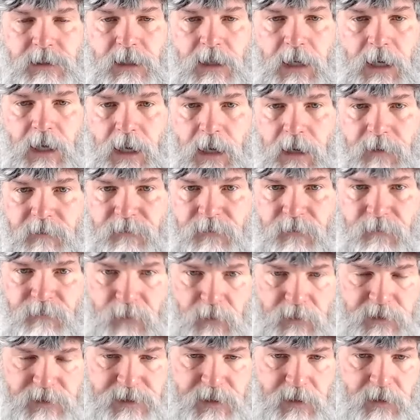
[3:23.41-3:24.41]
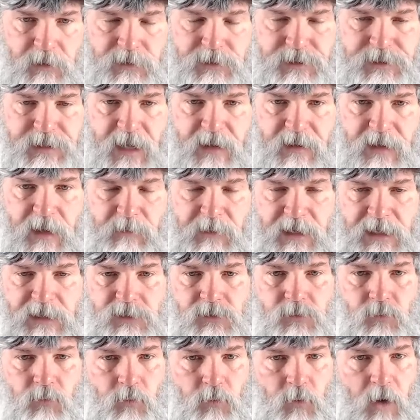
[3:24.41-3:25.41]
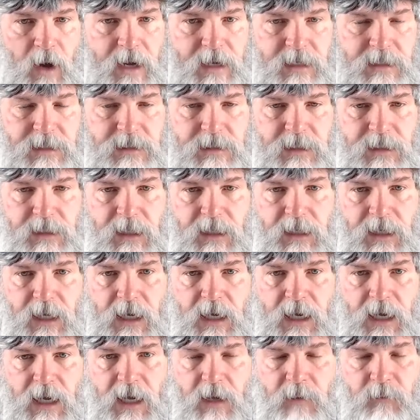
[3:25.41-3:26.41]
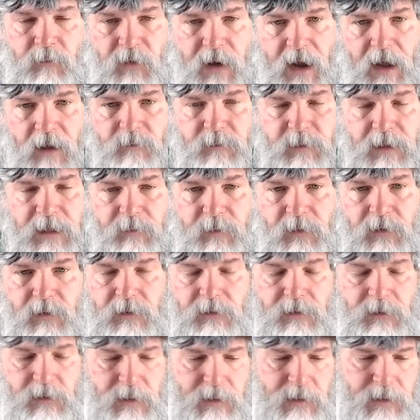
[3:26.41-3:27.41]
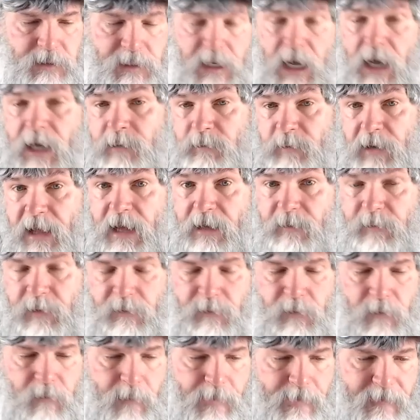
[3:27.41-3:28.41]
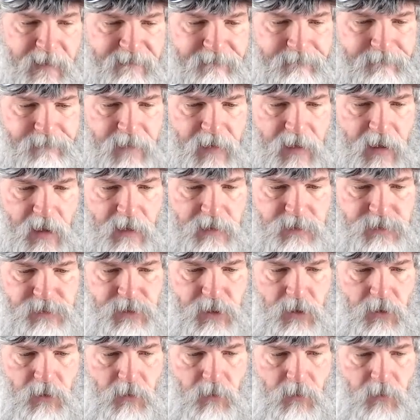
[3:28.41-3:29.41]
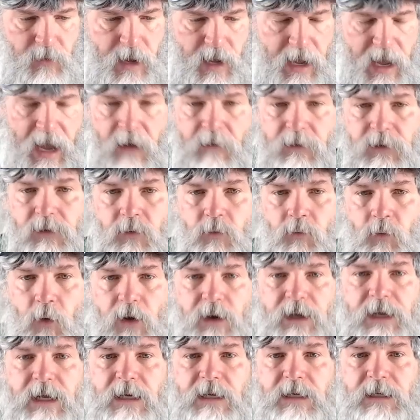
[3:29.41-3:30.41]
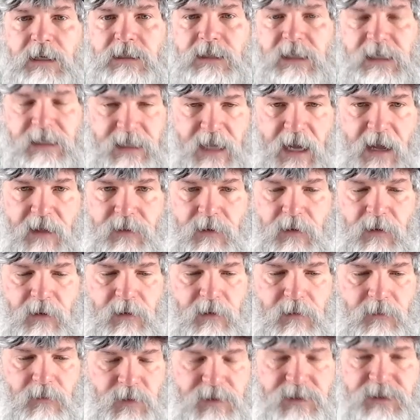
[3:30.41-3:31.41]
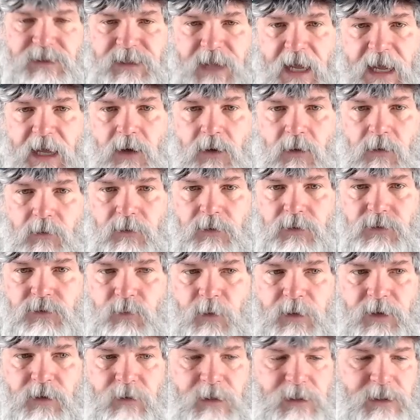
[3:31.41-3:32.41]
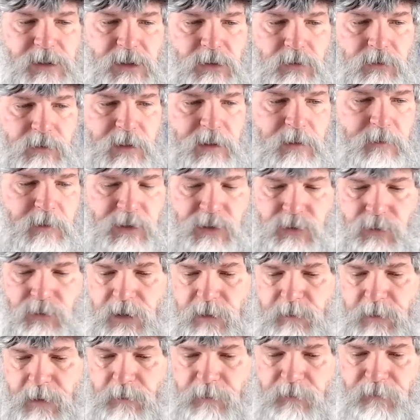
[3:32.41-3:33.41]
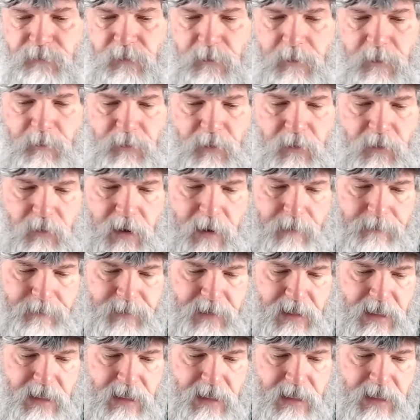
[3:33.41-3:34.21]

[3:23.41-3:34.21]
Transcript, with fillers: Uh, for folks that don't understand, that means white uh, and brown people, not black people. And so uh, how are you working together with stakeholders when you're excluding the majority of people from the program?